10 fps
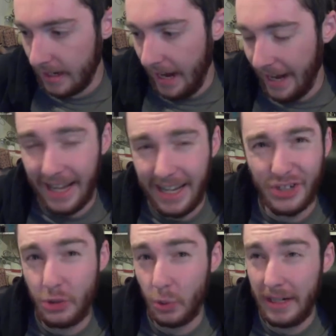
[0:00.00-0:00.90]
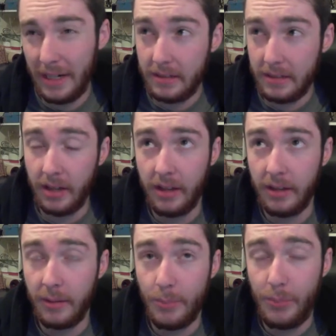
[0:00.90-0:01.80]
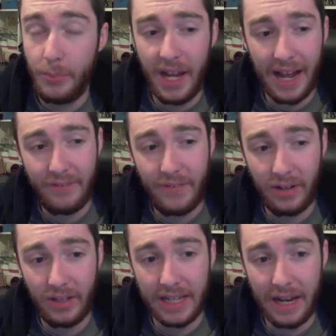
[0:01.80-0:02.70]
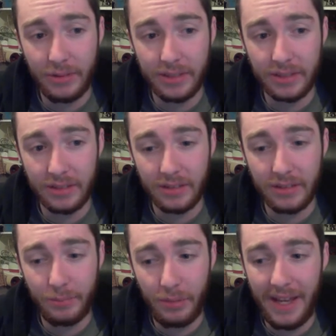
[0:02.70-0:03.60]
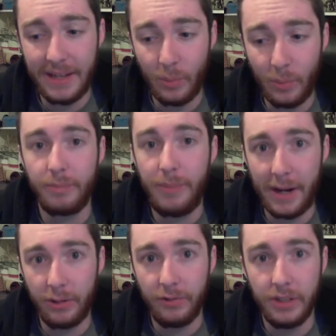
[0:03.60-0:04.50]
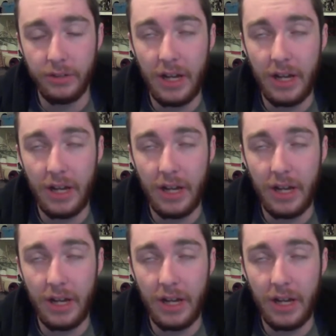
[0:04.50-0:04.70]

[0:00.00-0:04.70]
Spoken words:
and I enjoyed it, but I felt like I was playing more Battlefield.